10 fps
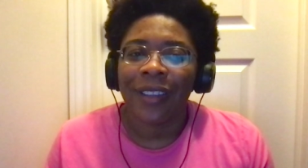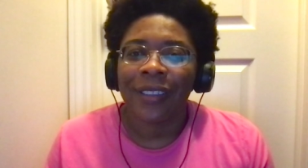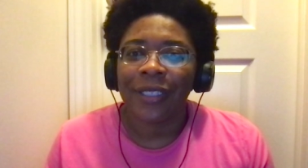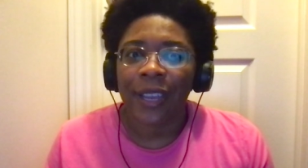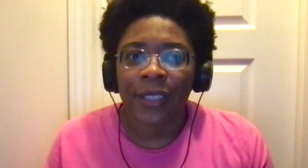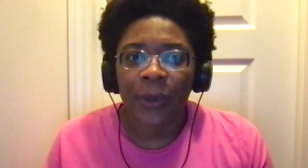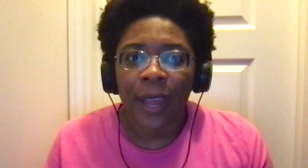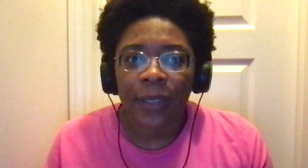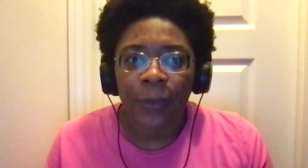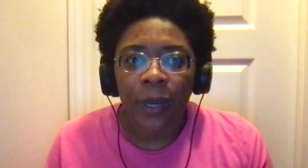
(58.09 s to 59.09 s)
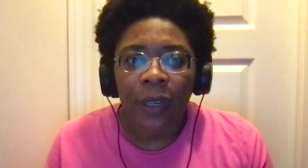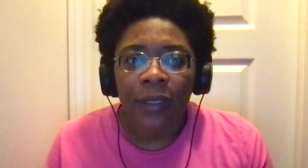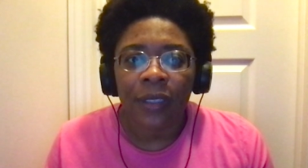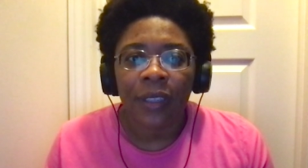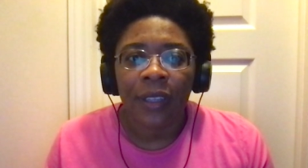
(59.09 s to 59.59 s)
The Tesseract
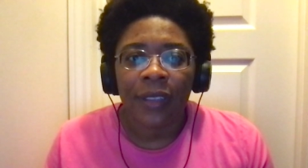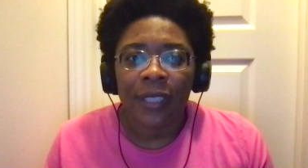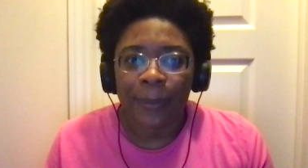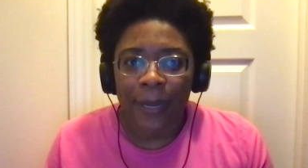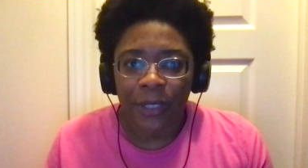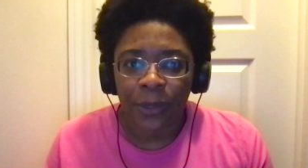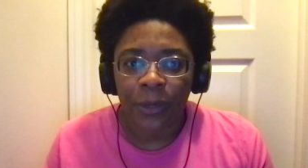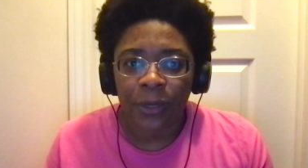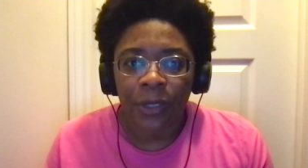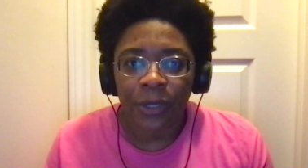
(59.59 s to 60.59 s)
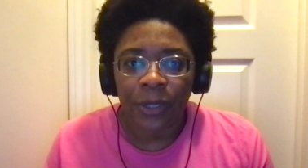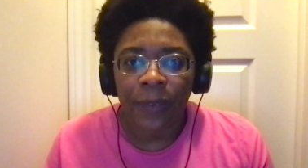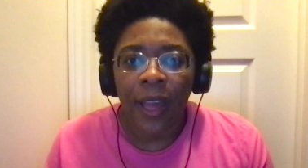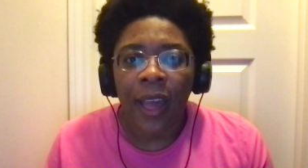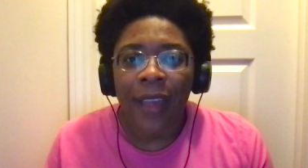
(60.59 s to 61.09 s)
worked. The space cruiser
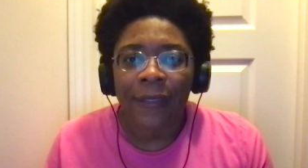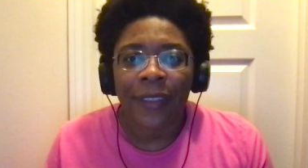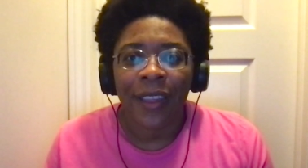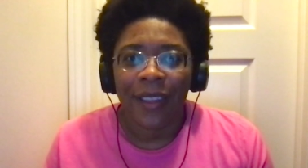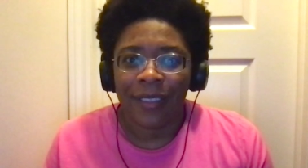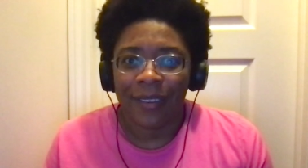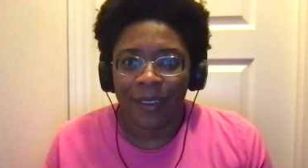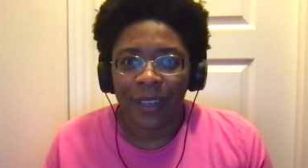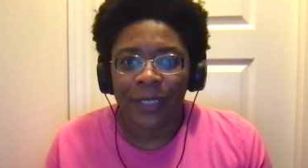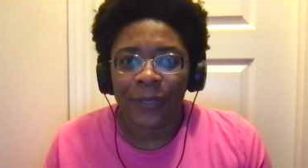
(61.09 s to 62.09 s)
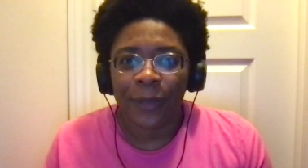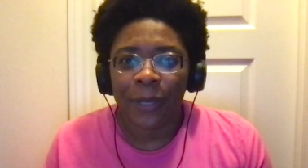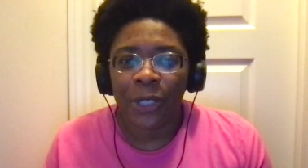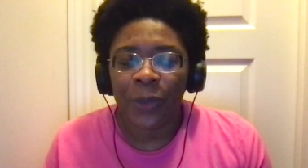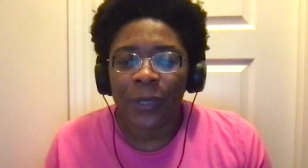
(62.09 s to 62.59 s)
survived. The Knoxville
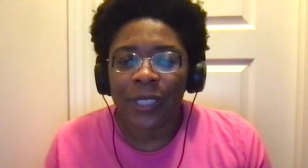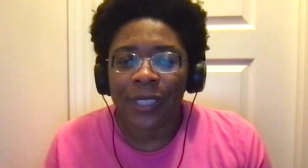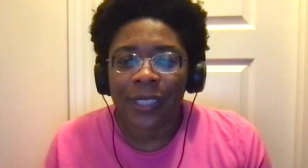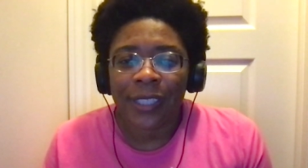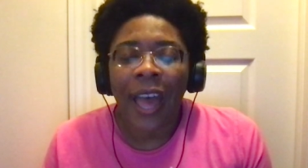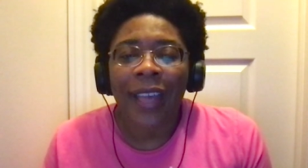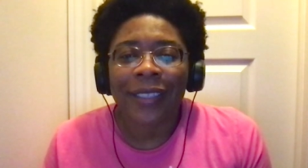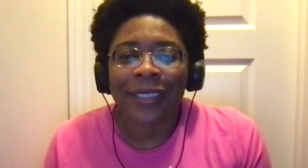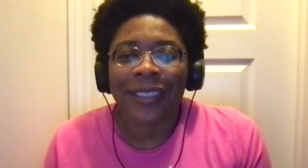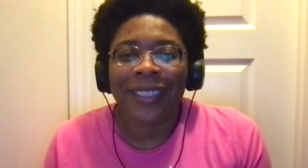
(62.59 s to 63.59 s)
mission was a success.